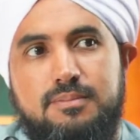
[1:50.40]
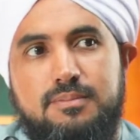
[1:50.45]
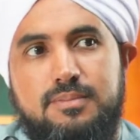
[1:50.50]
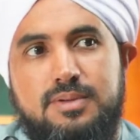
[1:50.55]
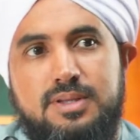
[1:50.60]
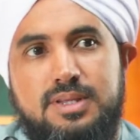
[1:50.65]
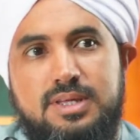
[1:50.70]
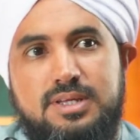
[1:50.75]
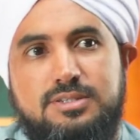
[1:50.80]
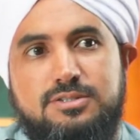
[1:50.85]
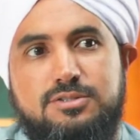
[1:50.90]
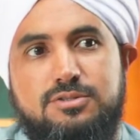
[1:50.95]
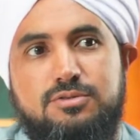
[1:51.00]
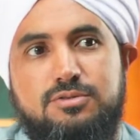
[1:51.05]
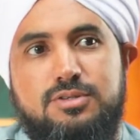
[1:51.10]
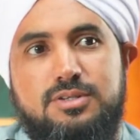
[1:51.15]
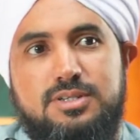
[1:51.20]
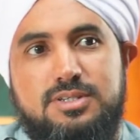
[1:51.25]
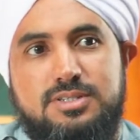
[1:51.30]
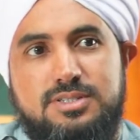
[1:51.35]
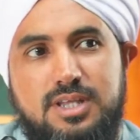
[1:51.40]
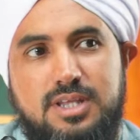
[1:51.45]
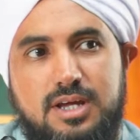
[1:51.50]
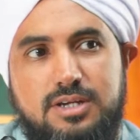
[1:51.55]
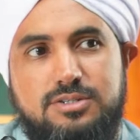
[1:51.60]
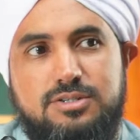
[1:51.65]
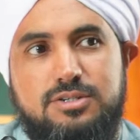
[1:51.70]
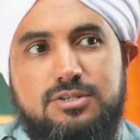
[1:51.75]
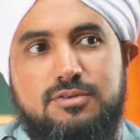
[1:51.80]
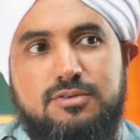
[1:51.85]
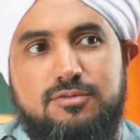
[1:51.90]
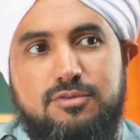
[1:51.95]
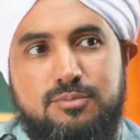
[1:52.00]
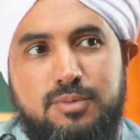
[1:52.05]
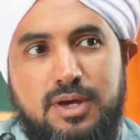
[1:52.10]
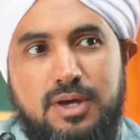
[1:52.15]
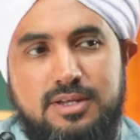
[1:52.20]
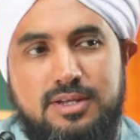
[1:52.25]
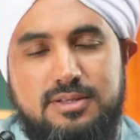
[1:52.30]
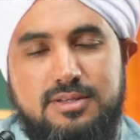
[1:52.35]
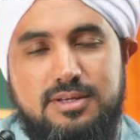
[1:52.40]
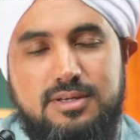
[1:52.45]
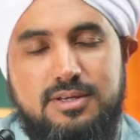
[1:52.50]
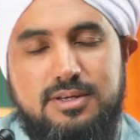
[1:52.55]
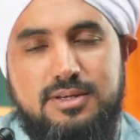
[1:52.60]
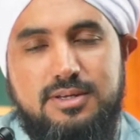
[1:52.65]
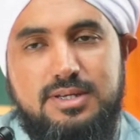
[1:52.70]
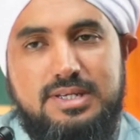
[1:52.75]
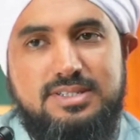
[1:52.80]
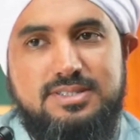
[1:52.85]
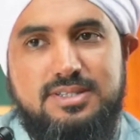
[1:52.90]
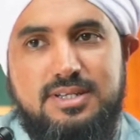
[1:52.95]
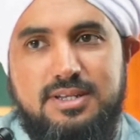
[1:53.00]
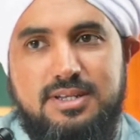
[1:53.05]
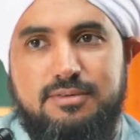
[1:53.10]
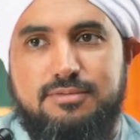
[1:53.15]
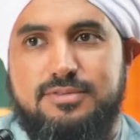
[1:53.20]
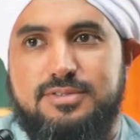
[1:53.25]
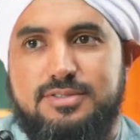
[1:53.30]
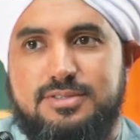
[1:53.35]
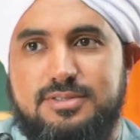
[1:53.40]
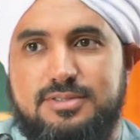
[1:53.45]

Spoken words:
leads to the destruction of humanity is the nafs.